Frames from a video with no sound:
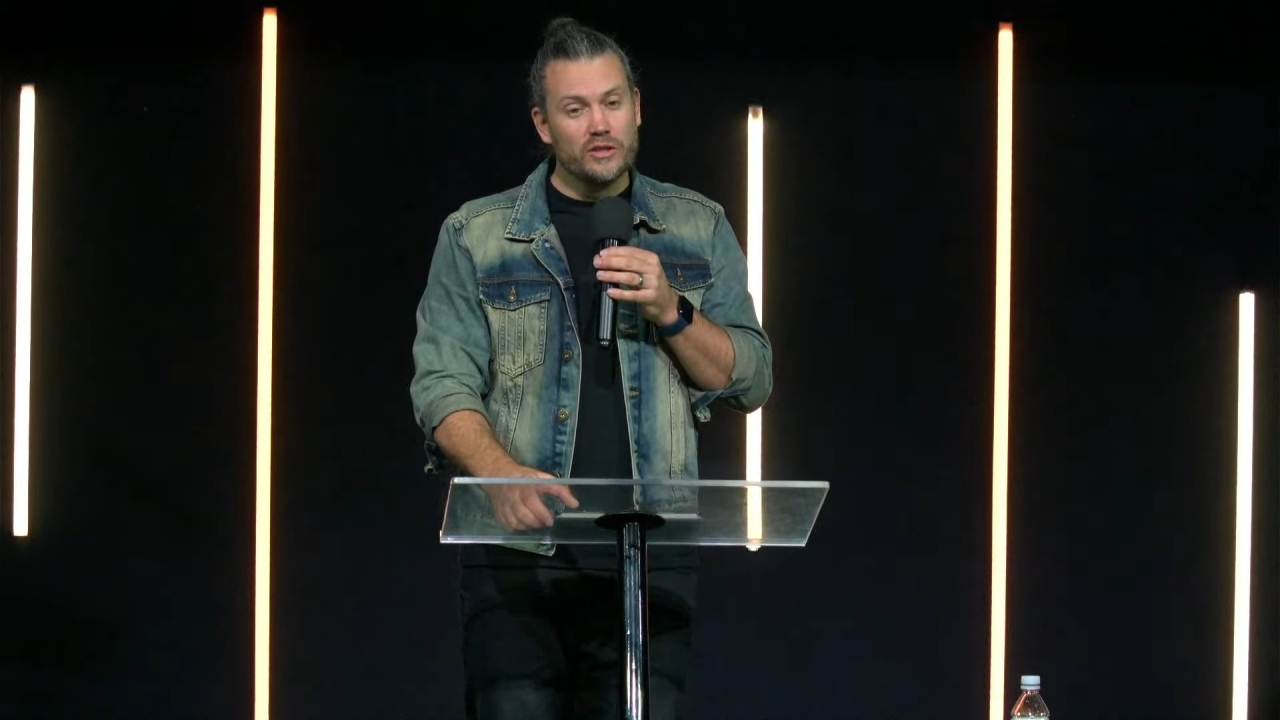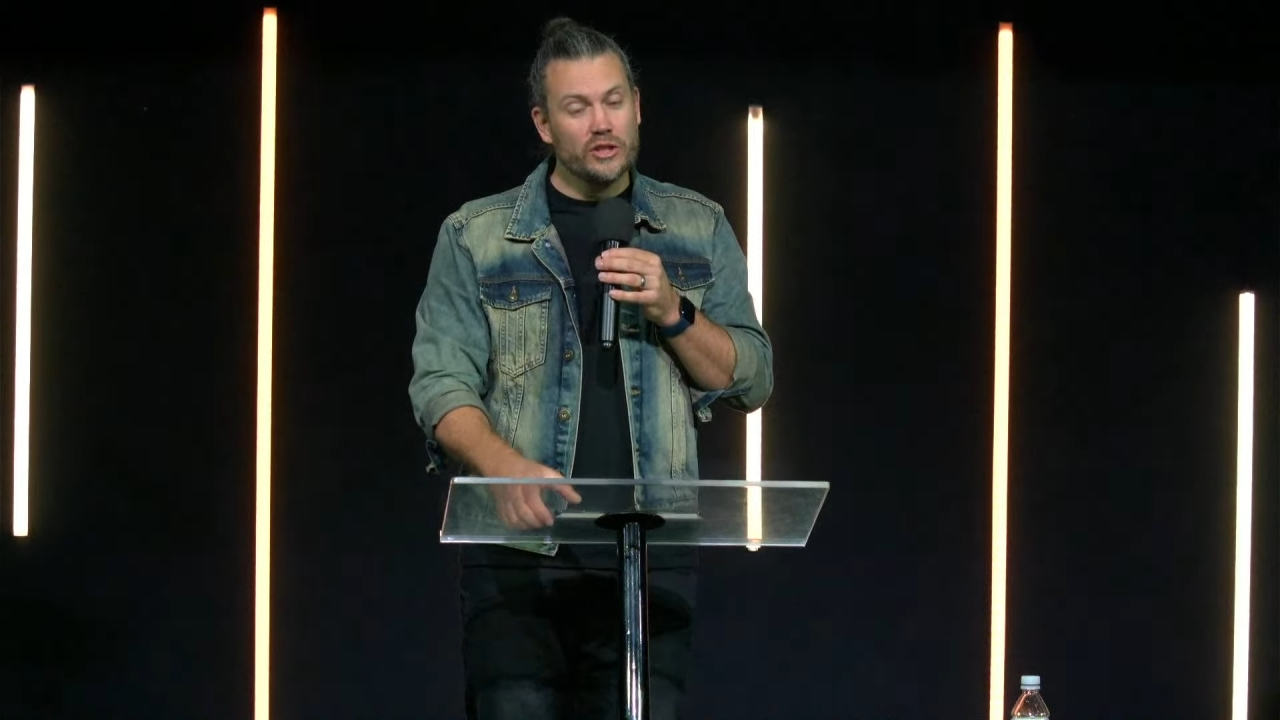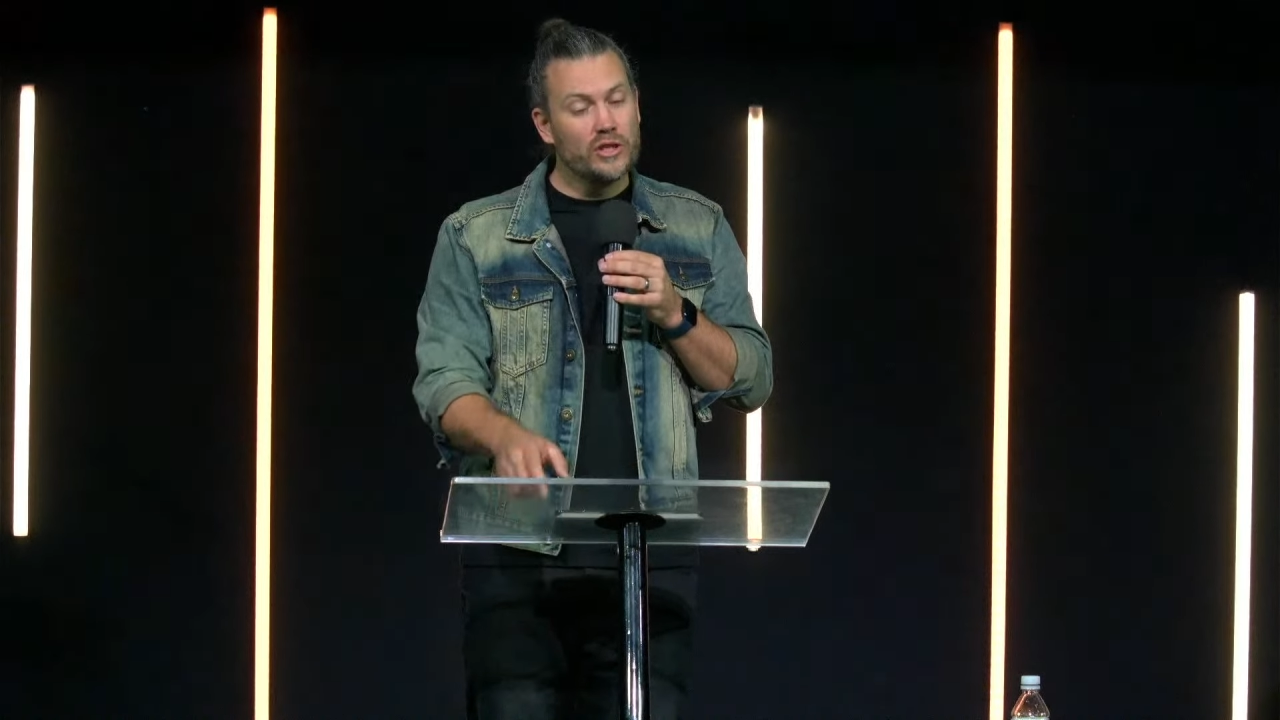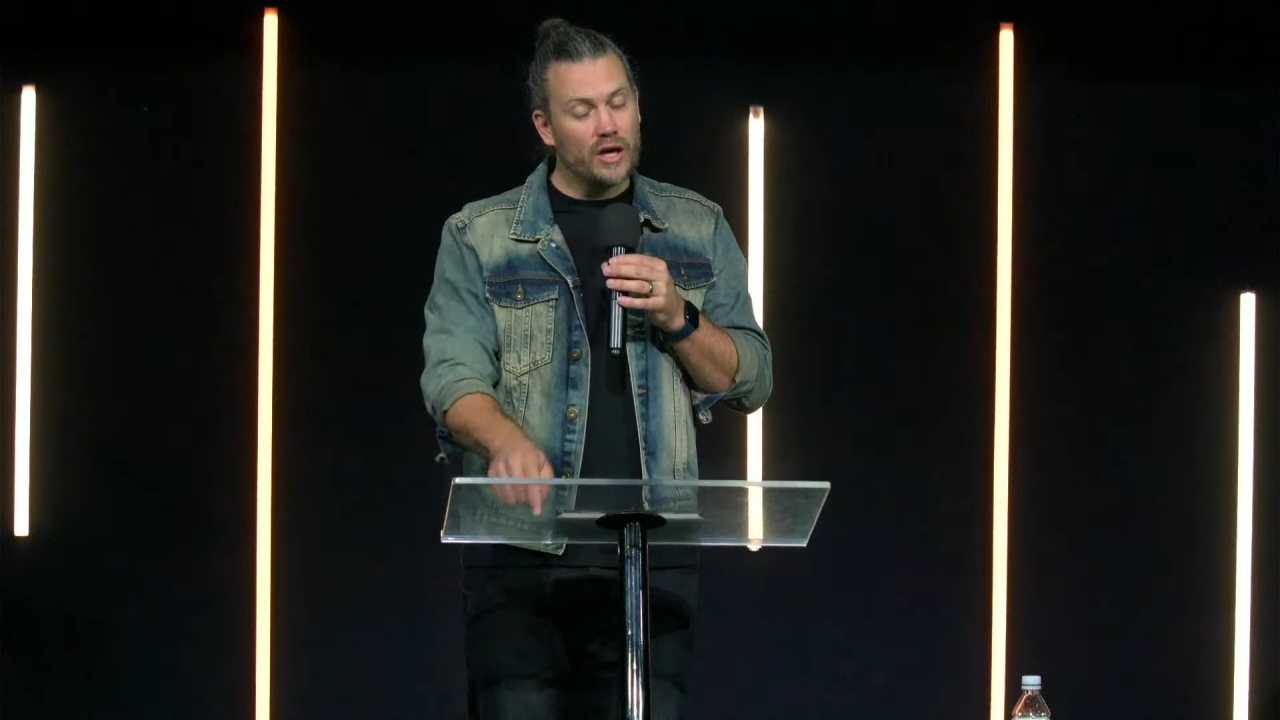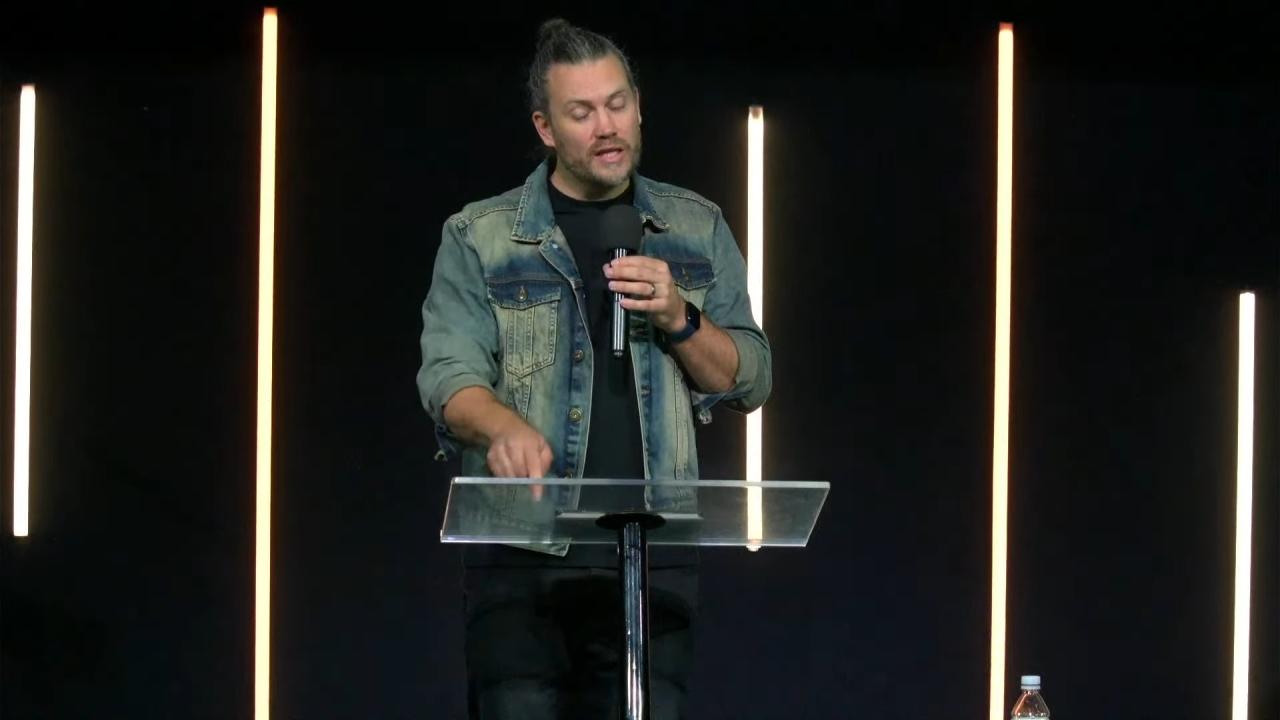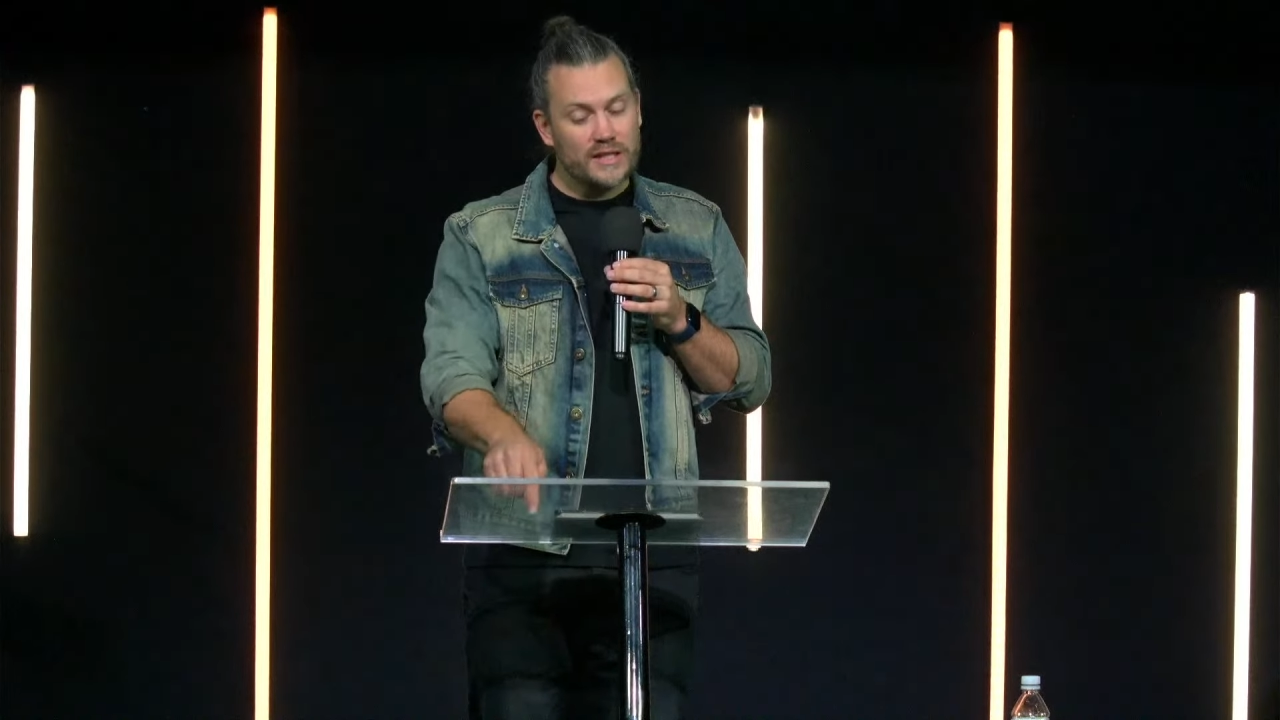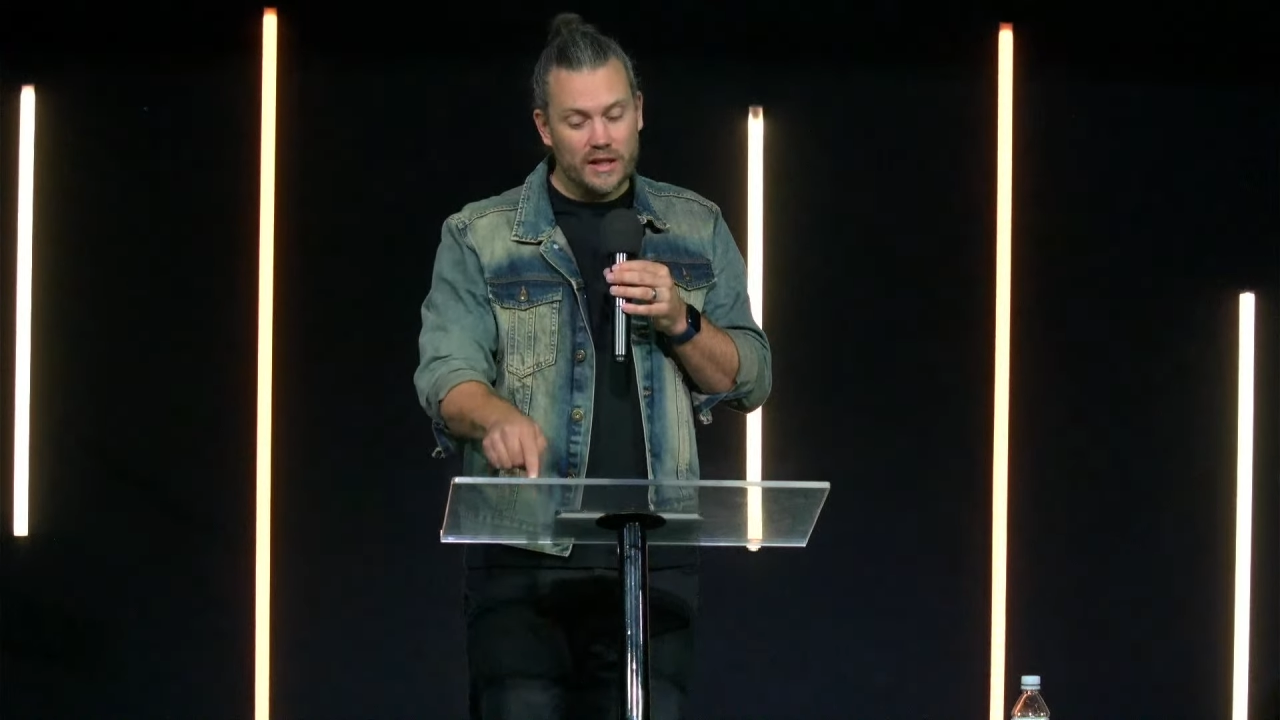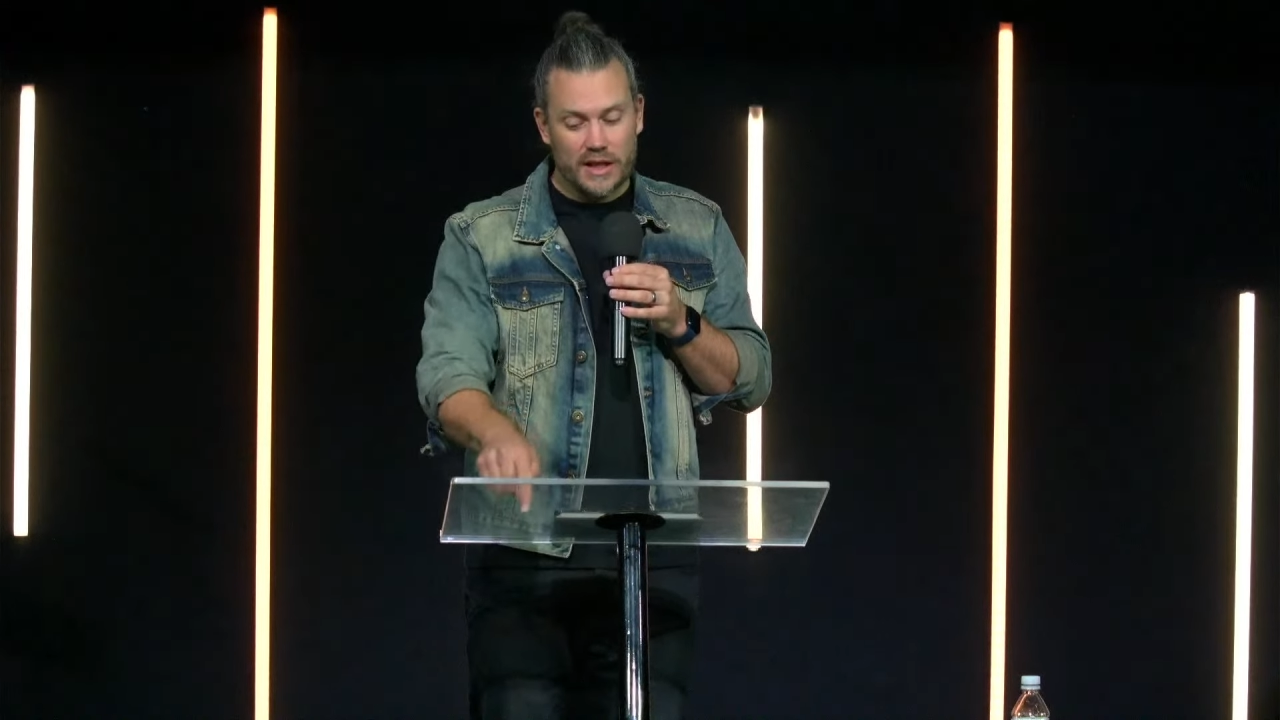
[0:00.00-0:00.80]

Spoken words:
You got until